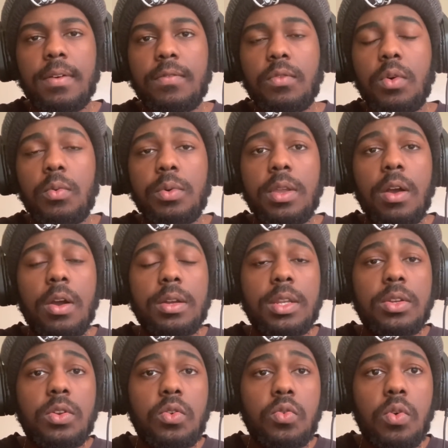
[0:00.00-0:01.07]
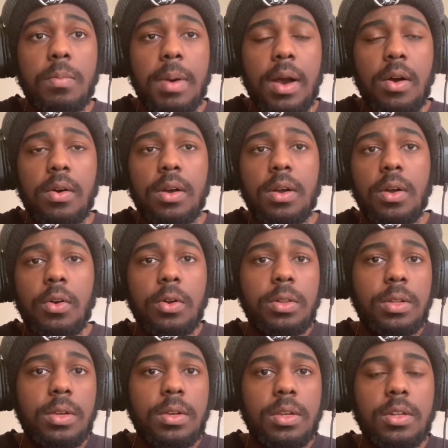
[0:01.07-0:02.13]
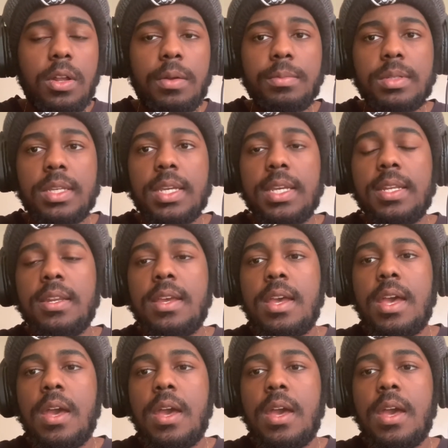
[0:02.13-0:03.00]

of what we already knew about earlier, you know what I'm saying,